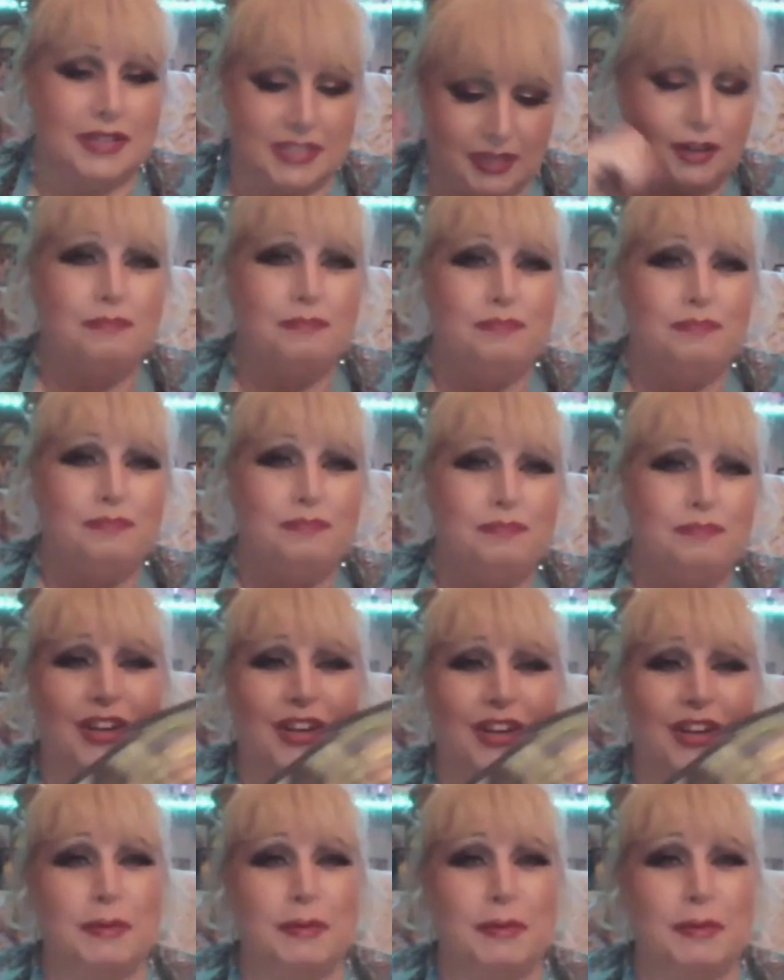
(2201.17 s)
something
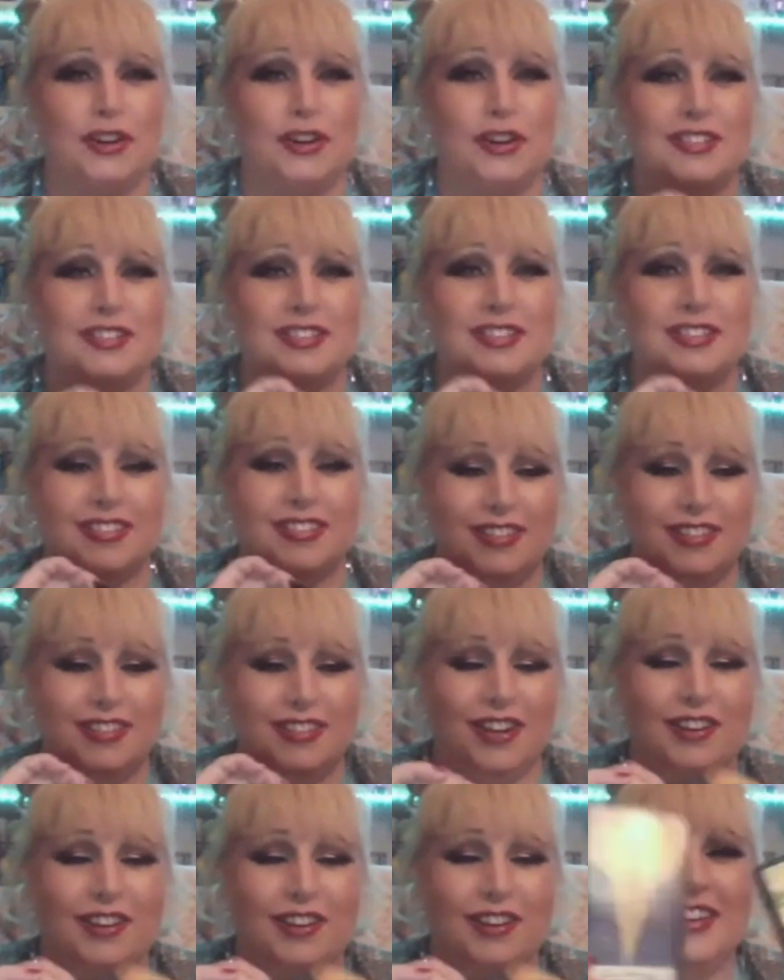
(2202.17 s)
new, you know,
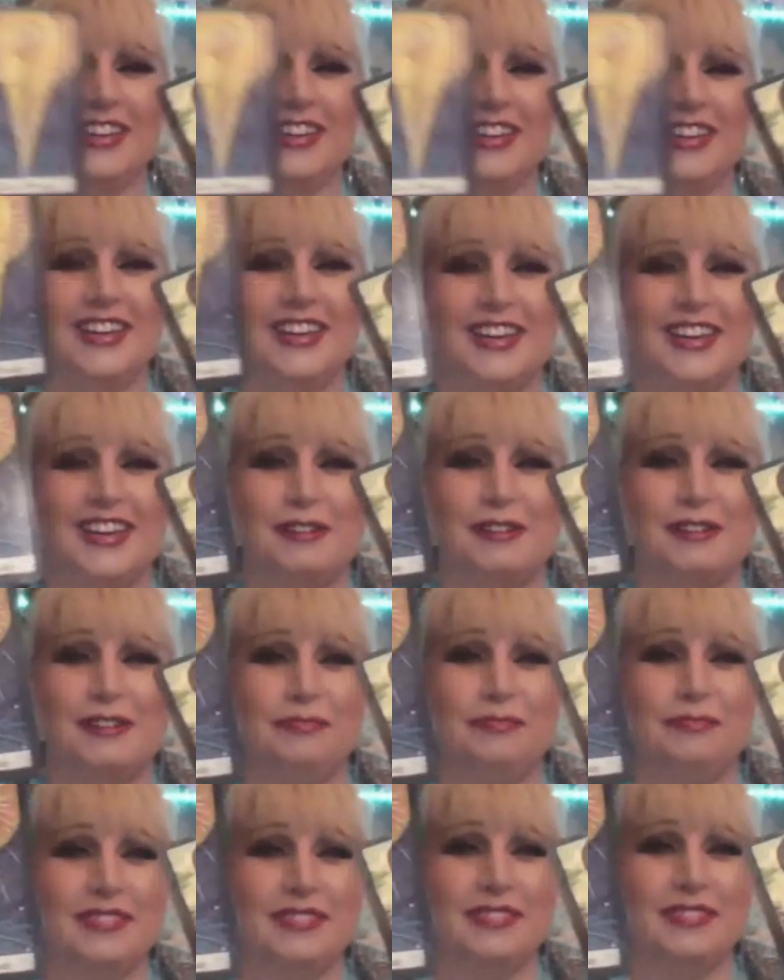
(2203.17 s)
just because,
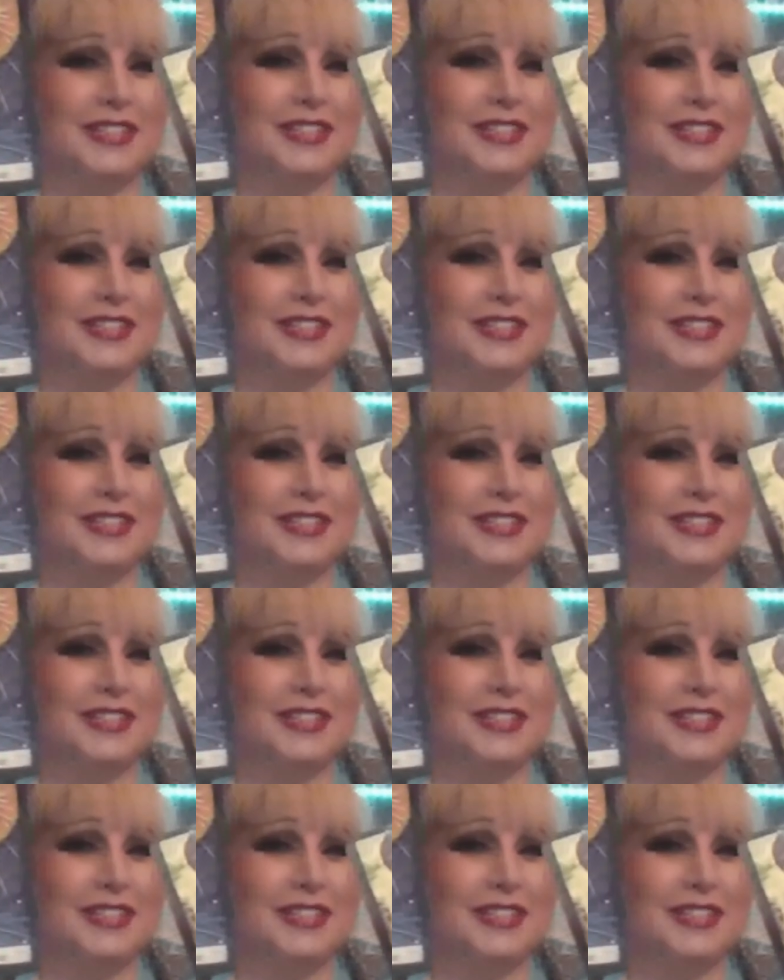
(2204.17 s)
you know,